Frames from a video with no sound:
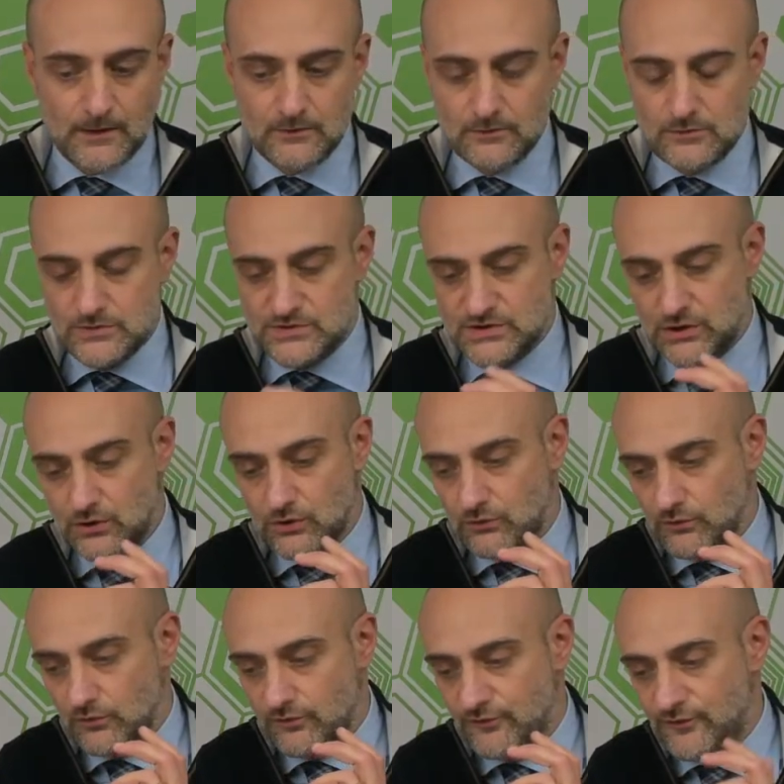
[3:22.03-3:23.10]

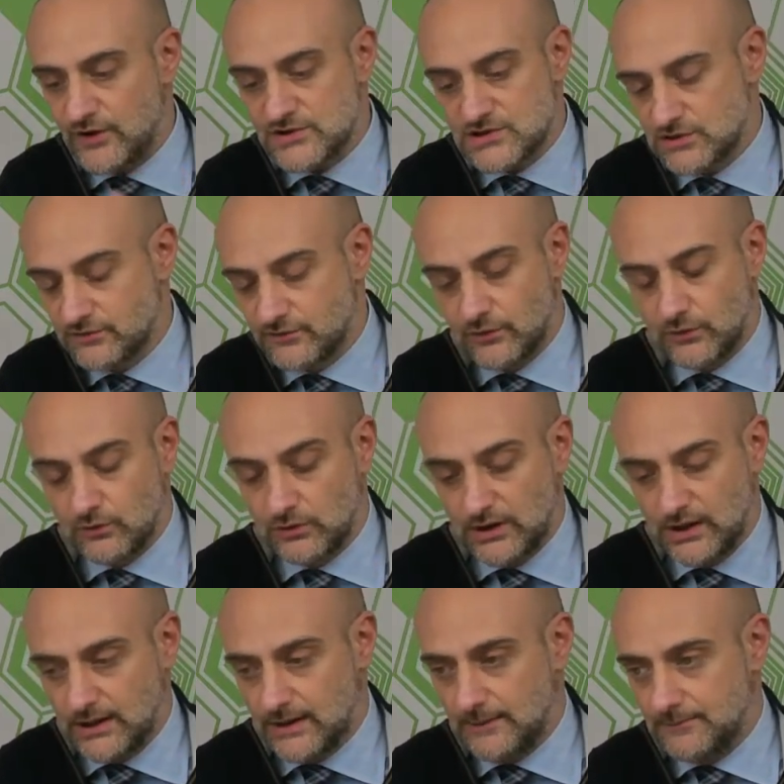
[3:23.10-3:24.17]
So first of all,
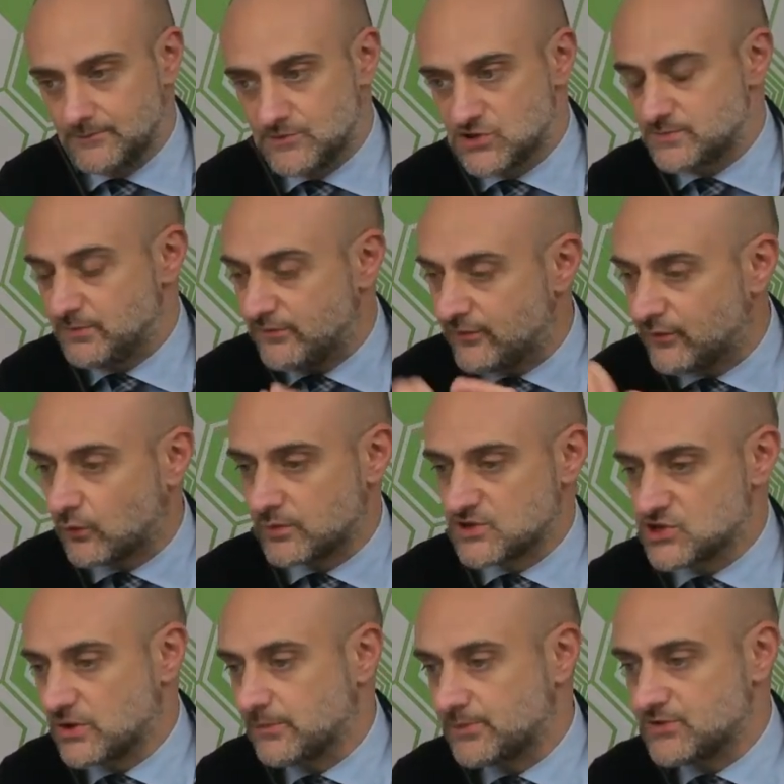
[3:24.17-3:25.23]
just before we
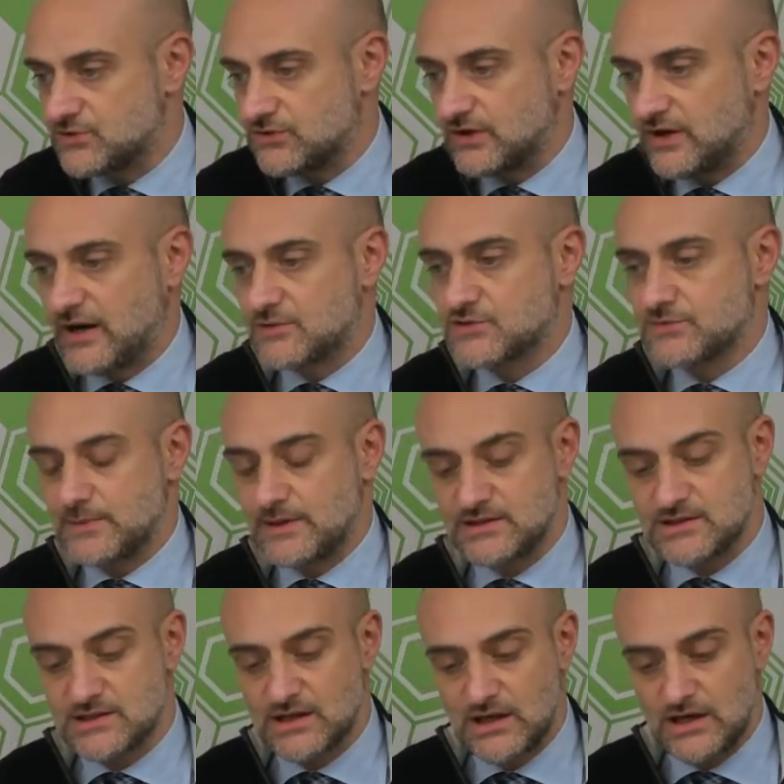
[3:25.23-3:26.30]
jump into the
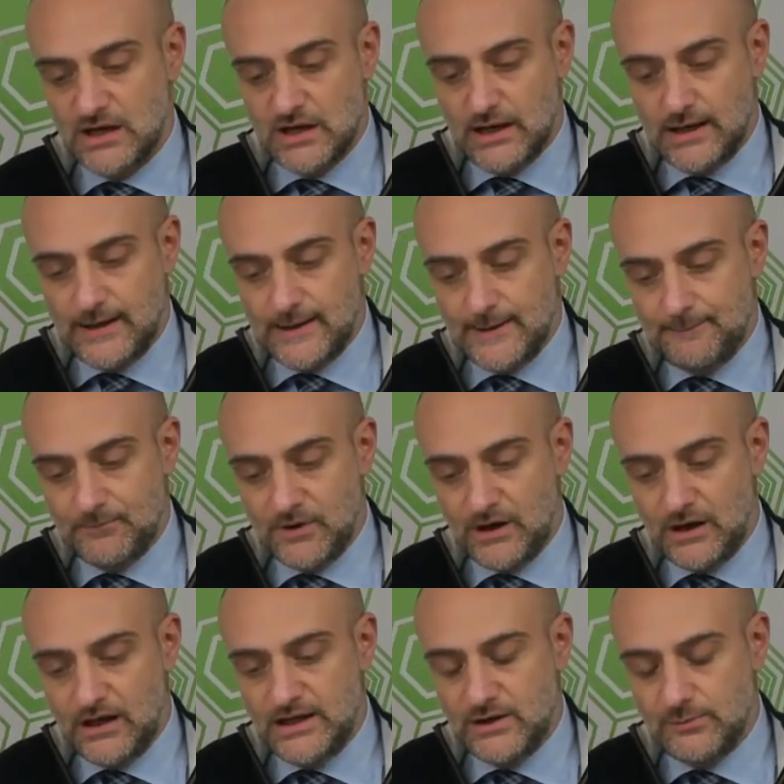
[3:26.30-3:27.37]
announcements,
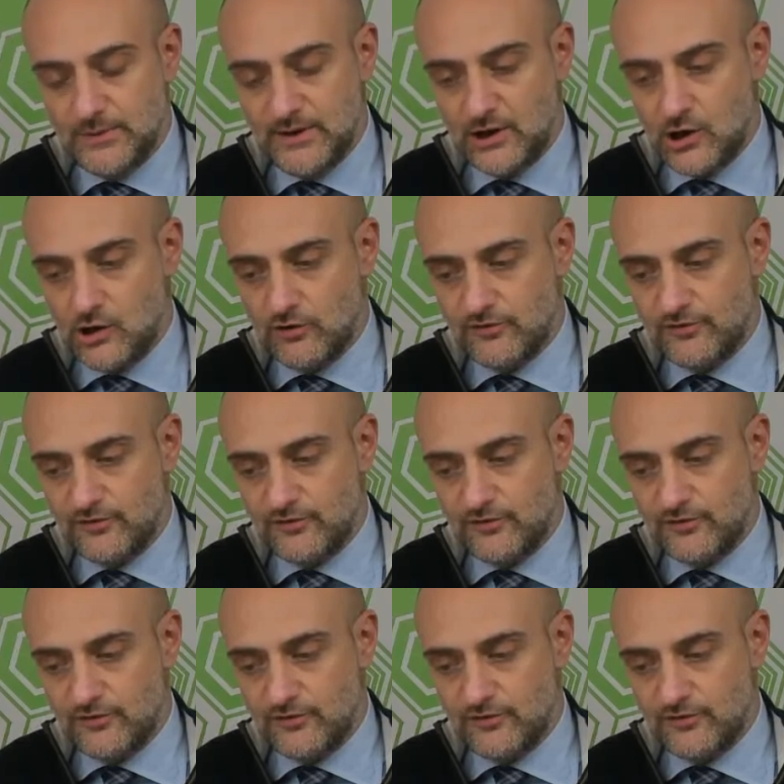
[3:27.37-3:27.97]
a little bit of